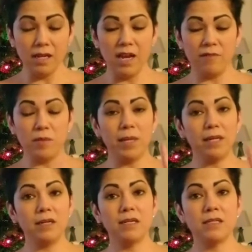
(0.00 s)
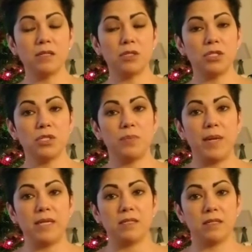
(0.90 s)
Have you made any decisions
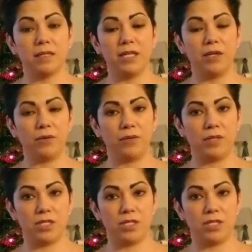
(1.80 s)
based on ego